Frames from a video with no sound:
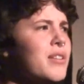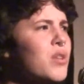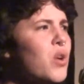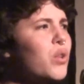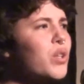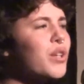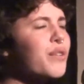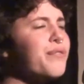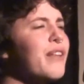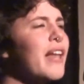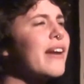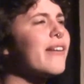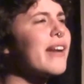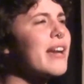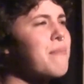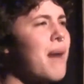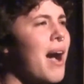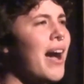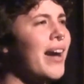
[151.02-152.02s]
Solar
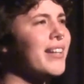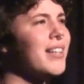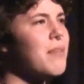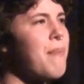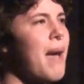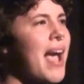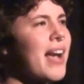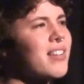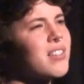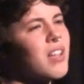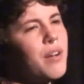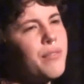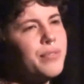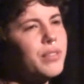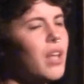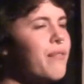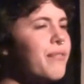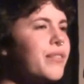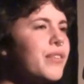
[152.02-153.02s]
flaring behind the backs
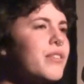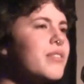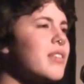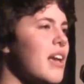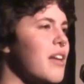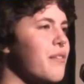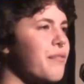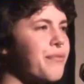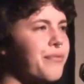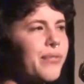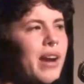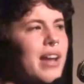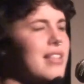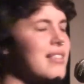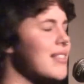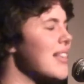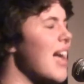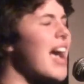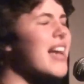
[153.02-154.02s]
of lovers and
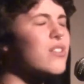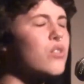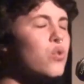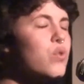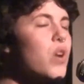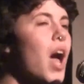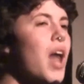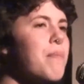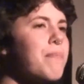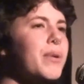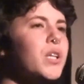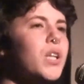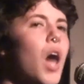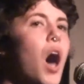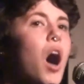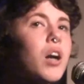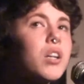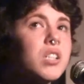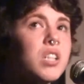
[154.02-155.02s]
friends. I do not
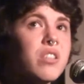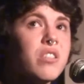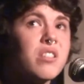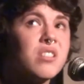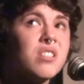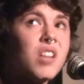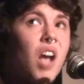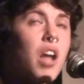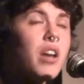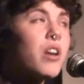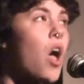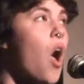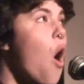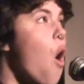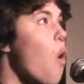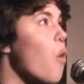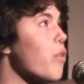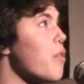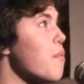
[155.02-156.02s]
belong to the sun
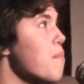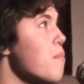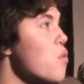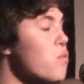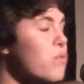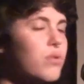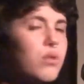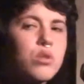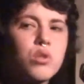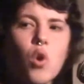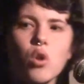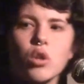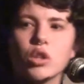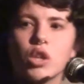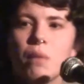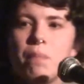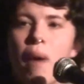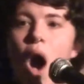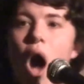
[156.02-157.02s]
or the moon.
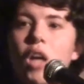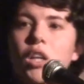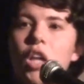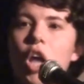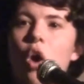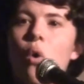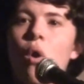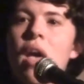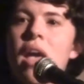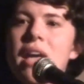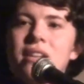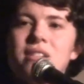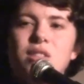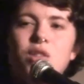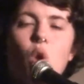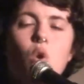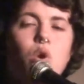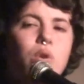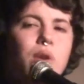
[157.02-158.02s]
Solar Apollo
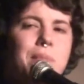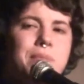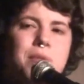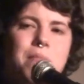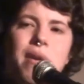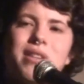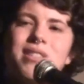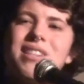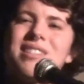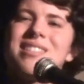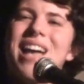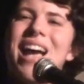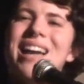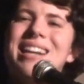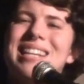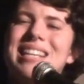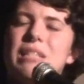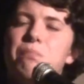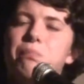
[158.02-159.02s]
is so corrupt among
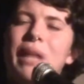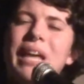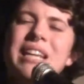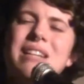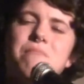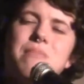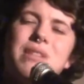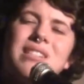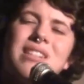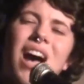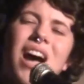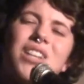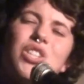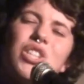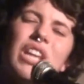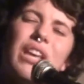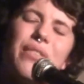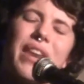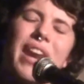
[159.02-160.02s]
society's blatant
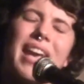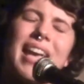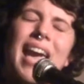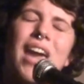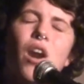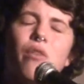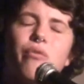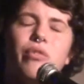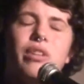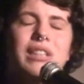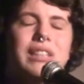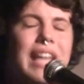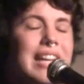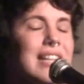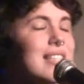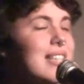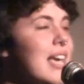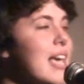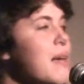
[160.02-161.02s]
misogyny that I cannot
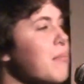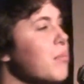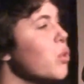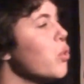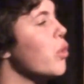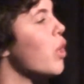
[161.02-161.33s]
relate to him.